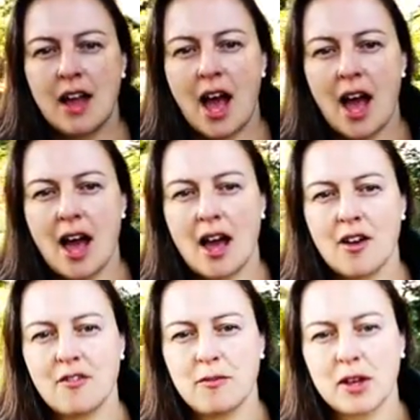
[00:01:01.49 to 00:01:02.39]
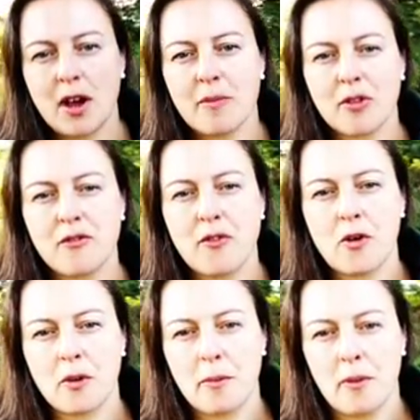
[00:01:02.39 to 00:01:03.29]
have become the
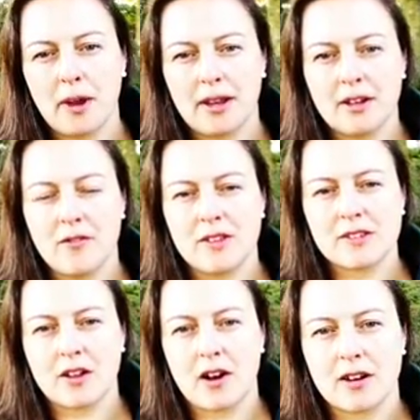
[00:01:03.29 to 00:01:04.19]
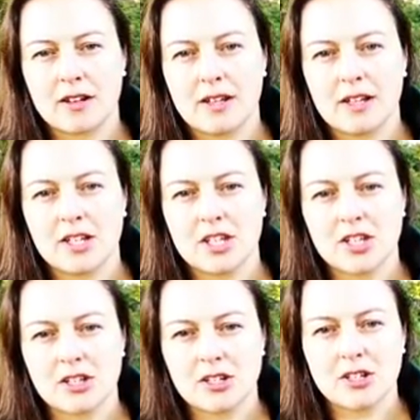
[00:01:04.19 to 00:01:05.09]
focal point of this garden in
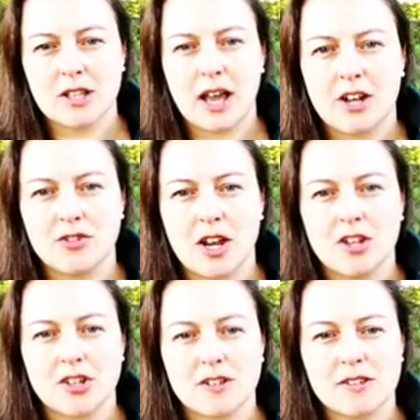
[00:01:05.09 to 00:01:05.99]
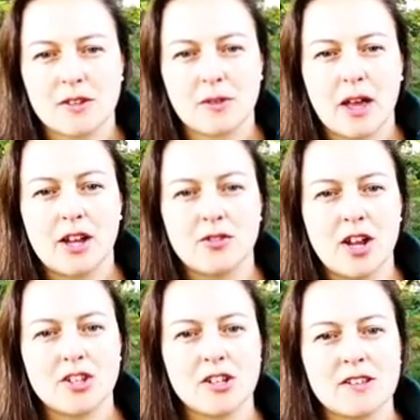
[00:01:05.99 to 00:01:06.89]
addition to the hydrangeas. So the
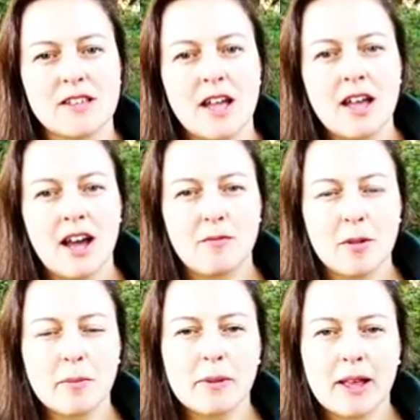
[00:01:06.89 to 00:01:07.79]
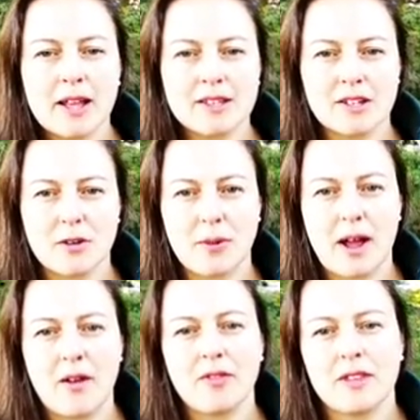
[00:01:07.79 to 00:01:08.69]
hydrangeas have been planted
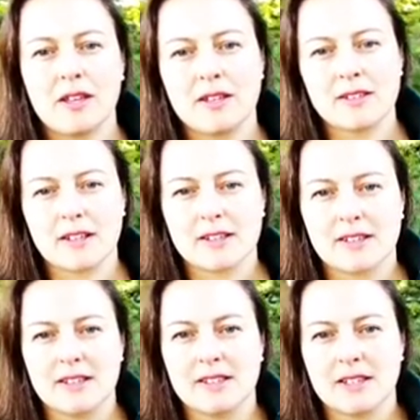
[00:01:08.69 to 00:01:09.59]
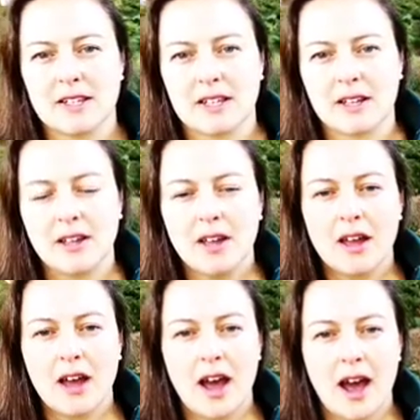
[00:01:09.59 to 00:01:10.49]
around these existing
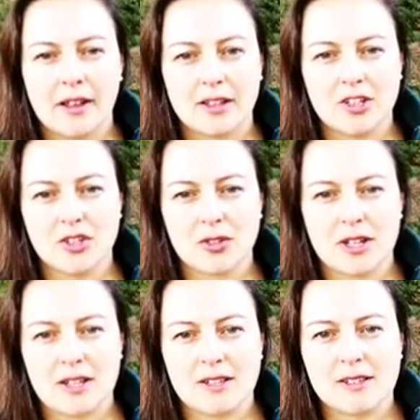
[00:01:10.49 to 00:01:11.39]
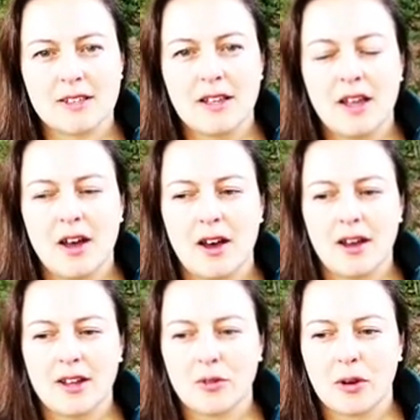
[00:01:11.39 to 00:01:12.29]
holly trees
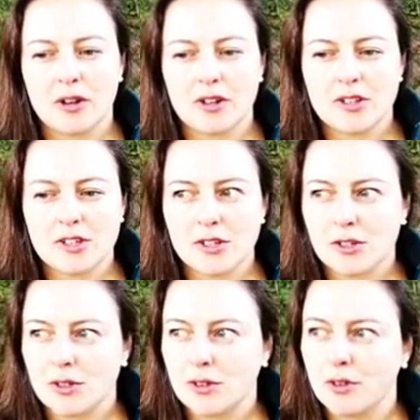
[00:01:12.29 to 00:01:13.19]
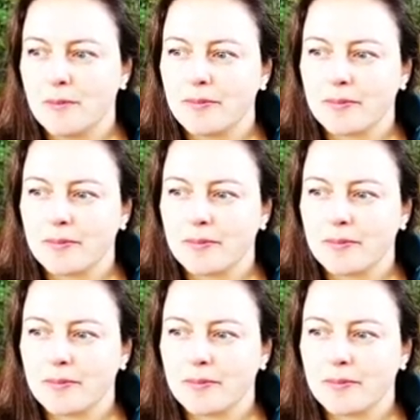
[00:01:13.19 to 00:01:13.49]
in order to